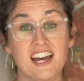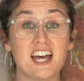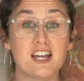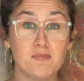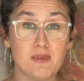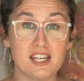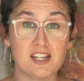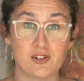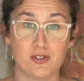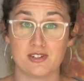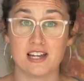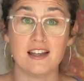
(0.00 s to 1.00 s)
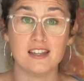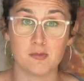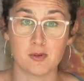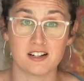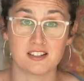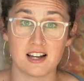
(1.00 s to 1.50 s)
and make your own tally
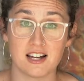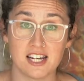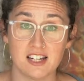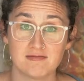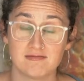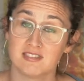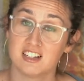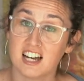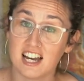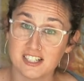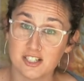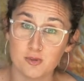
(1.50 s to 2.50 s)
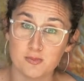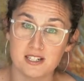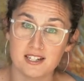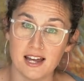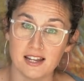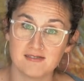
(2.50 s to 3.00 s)
marks on it, and you'd be
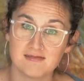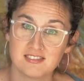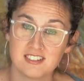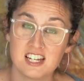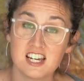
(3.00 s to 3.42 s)
done.